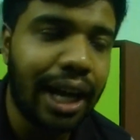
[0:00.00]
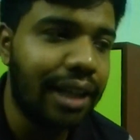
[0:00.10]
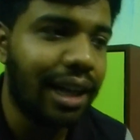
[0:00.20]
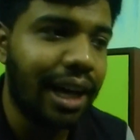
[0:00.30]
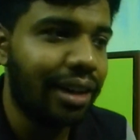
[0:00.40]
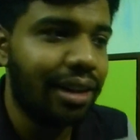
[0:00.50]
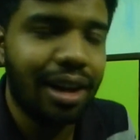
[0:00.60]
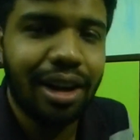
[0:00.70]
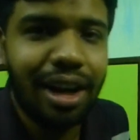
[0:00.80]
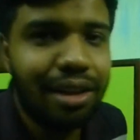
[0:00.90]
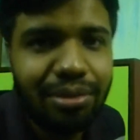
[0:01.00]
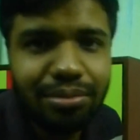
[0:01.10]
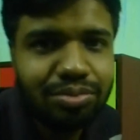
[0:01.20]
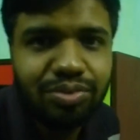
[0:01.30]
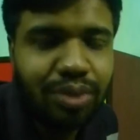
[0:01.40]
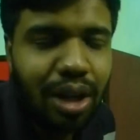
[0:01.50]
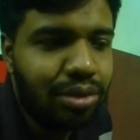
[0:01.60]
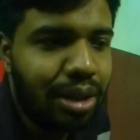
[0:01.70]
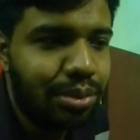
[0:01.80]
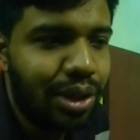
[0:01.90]
And I
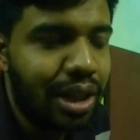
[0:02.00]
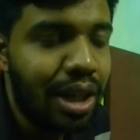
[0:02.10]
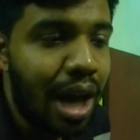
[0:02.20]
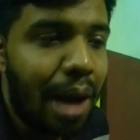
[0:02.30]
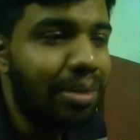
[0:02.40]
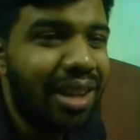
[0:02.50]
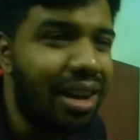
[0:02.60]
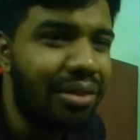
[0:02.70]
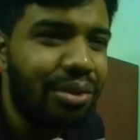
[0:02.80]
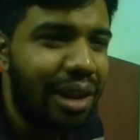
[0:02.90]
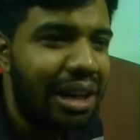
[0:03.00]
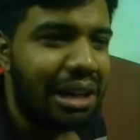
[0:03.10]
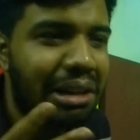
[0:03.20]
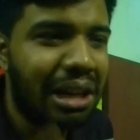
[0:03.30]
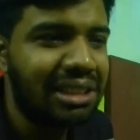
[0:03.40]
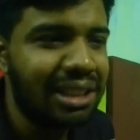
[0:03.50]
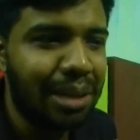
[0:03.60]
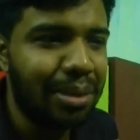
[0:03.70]
found them really, I mean, they're very gutsy.